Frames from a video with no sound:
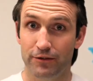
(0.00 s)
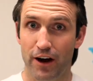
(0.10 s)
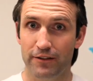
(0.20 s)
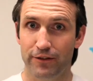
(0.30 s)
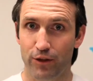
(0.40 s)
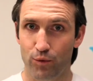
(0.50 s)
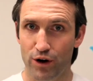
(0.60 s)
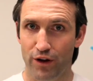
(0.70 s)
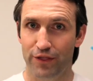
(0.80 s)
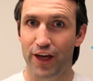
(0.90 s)
to vote for the
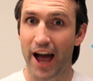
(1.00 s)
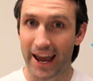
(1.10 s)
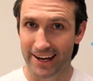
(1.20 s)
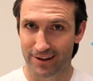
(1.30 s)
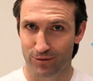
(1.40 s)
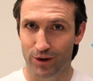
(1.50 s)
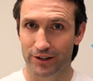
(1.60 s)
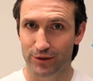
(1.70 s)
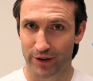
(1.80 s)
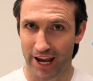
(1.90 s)
world they
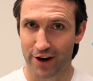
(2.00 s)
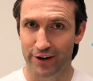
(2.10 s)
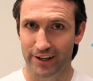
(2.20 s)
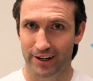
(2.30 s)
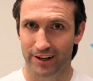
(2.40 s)
want to inherit.